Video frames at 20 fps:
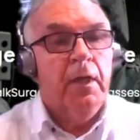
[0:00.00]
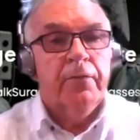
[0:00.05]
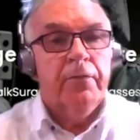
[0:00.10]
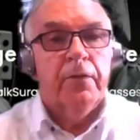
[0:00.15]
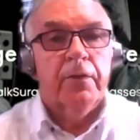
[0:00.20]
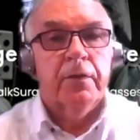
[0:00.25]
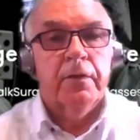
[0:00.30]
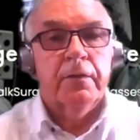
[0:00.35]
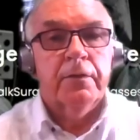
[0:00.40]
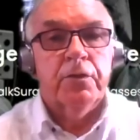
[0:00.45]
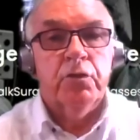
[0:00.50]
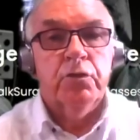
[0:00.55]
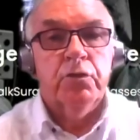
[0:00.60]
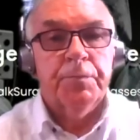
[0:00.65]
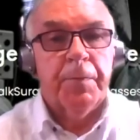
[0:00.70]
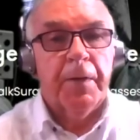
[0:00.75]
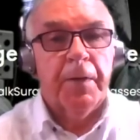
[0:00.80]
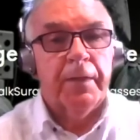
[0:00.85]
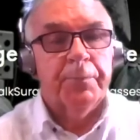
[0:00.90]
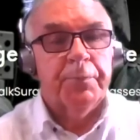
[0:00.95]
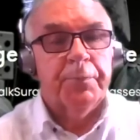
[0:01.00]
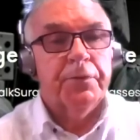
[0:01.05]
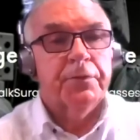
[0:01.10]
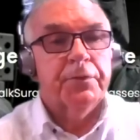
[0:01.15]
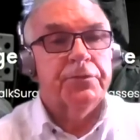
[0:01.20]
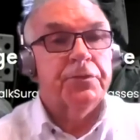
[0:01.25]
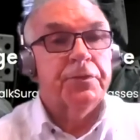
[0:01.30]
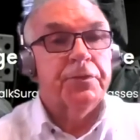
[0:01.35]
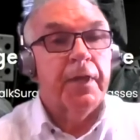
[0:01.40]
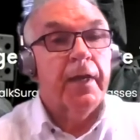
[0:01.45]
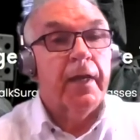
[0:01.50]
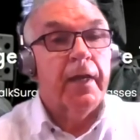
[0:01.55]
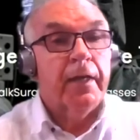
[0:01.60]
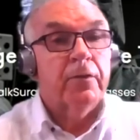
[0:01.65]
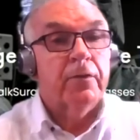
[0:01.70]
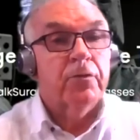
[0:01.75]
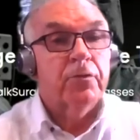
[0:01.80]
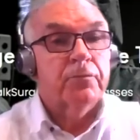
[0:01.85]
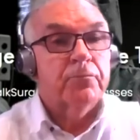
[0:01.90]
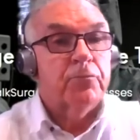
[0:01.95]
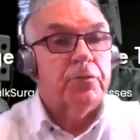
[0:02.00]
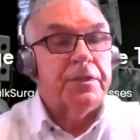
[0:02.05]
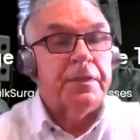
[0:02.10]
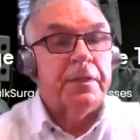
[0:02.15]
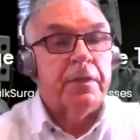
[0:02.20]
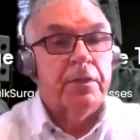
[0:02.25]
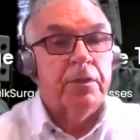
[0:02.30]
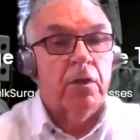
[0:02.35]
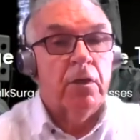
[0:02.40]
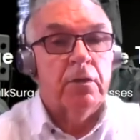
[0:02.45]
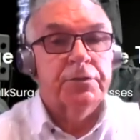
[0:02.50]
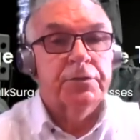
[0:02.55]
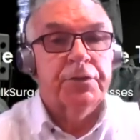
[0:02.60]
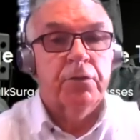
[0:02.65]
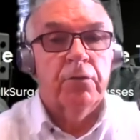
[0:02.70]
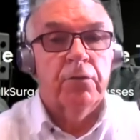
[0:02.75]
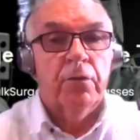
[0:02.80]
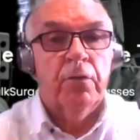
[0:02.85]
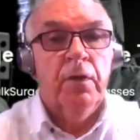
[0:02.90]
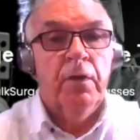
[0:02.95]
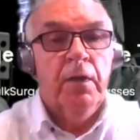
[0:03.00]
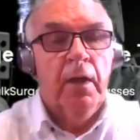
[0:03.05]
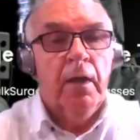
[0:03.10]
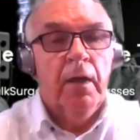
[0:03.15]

the newspaper today did read an article